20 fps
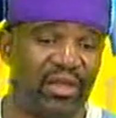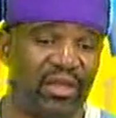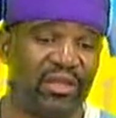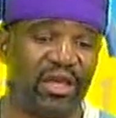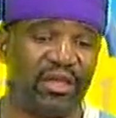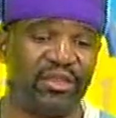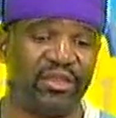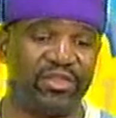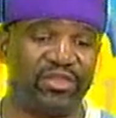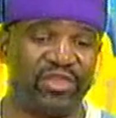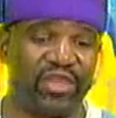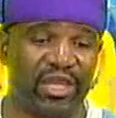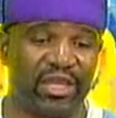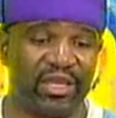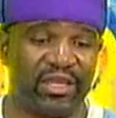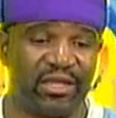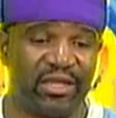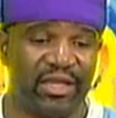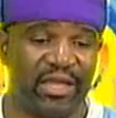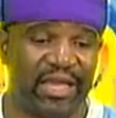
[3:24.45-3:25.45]
Now, the
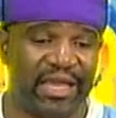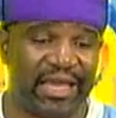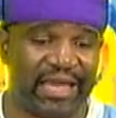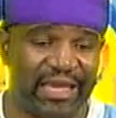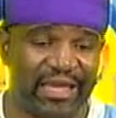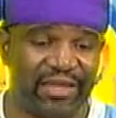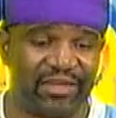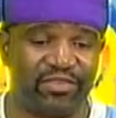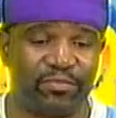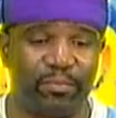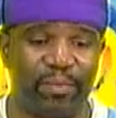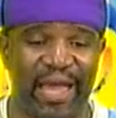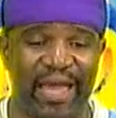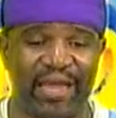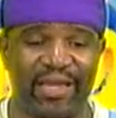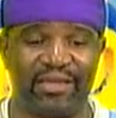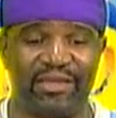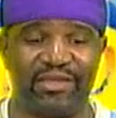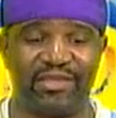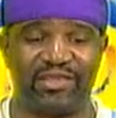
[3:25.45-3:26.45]
thing is,
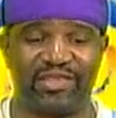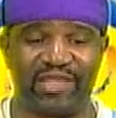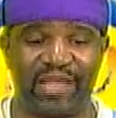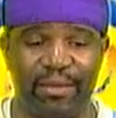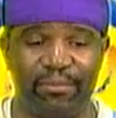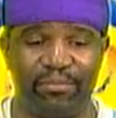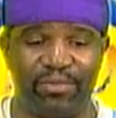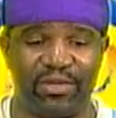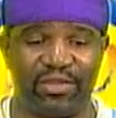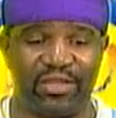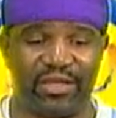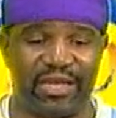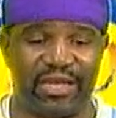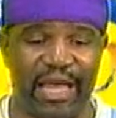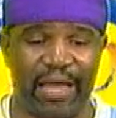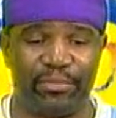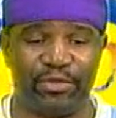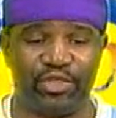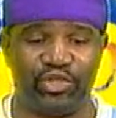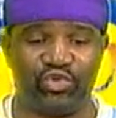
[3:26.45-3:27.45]
back in December, the
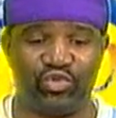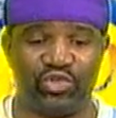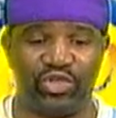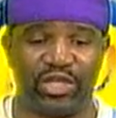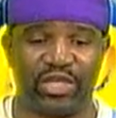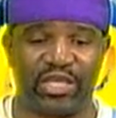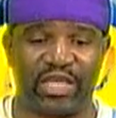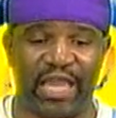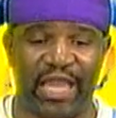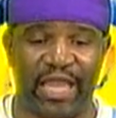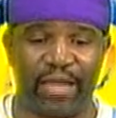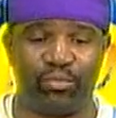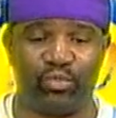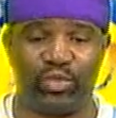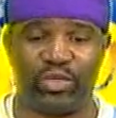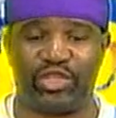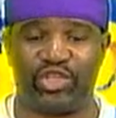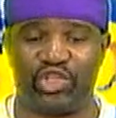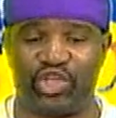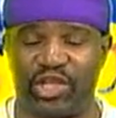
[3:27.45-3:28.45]
Nabi Junior came
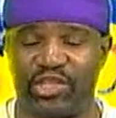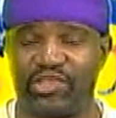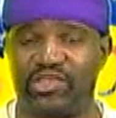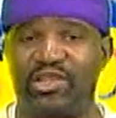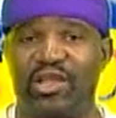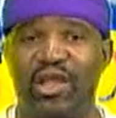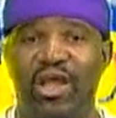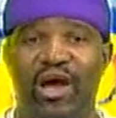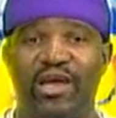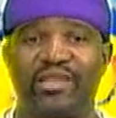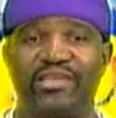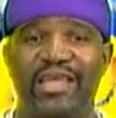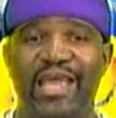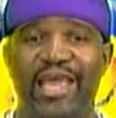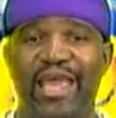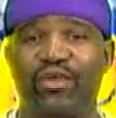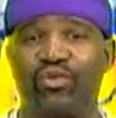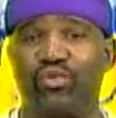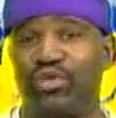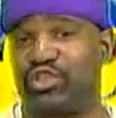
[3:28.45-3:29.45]
with just a
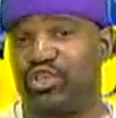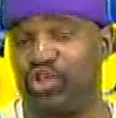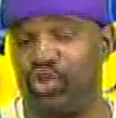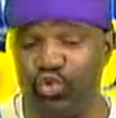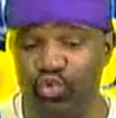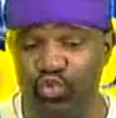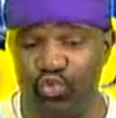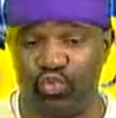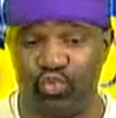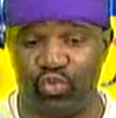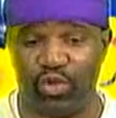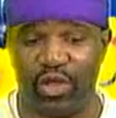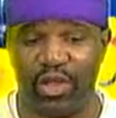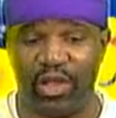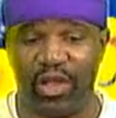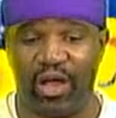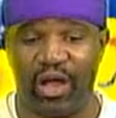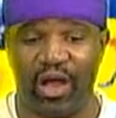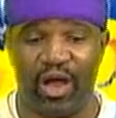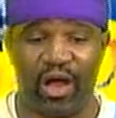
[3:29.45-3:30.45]
Tegra 2
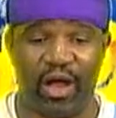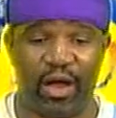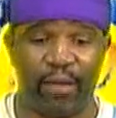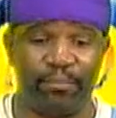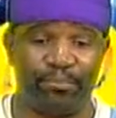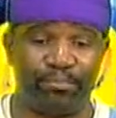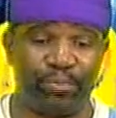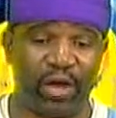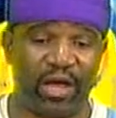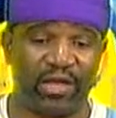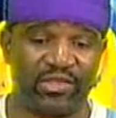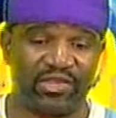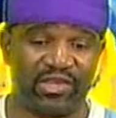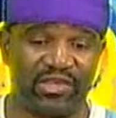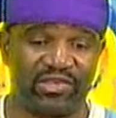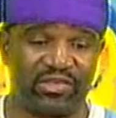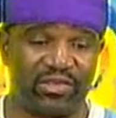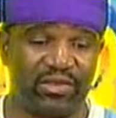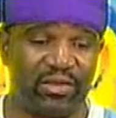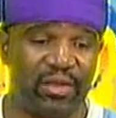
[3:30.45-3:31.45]

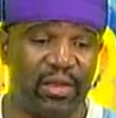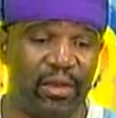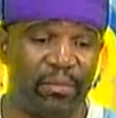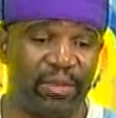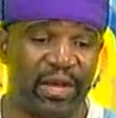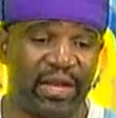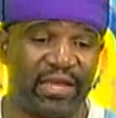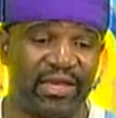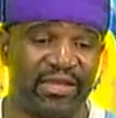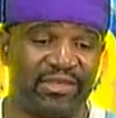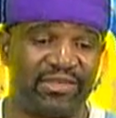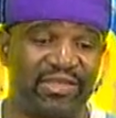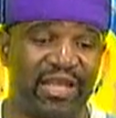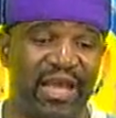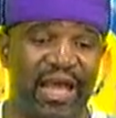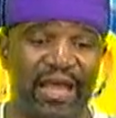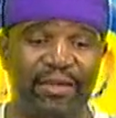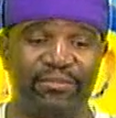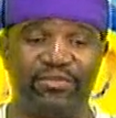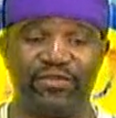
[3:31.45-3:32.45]
processor, but I guess
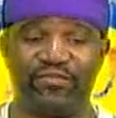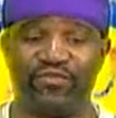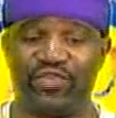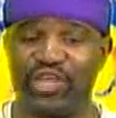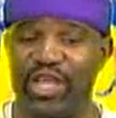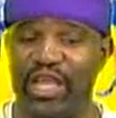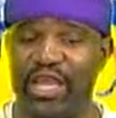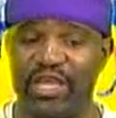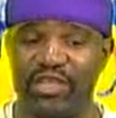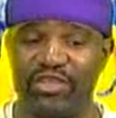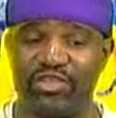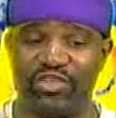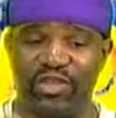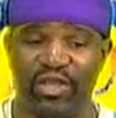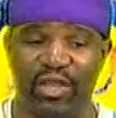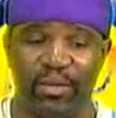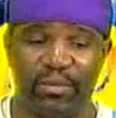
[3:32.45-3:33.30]
times have changed,